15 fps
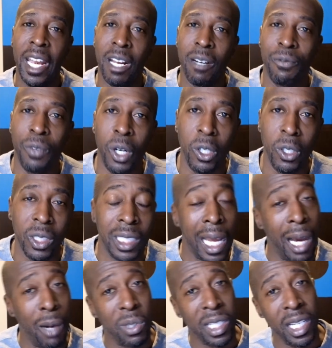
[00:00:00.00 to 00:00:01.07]
And at
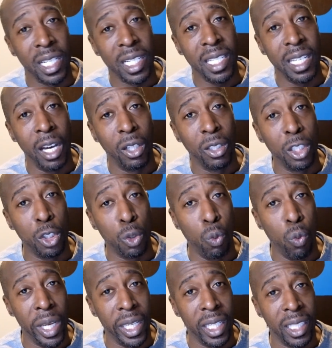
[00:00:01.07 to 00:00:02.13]
first, I was going to sell the
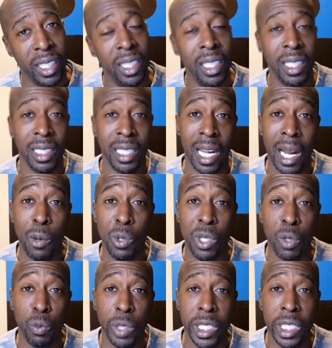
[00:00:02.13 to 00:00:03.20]
Twin that I
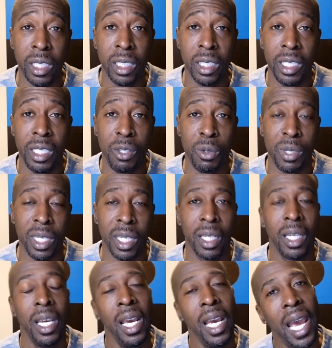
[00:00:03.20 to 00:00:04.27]
was originally
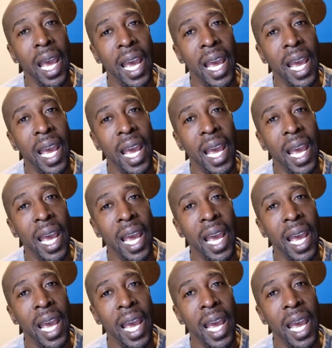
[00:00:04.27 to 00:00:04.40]
using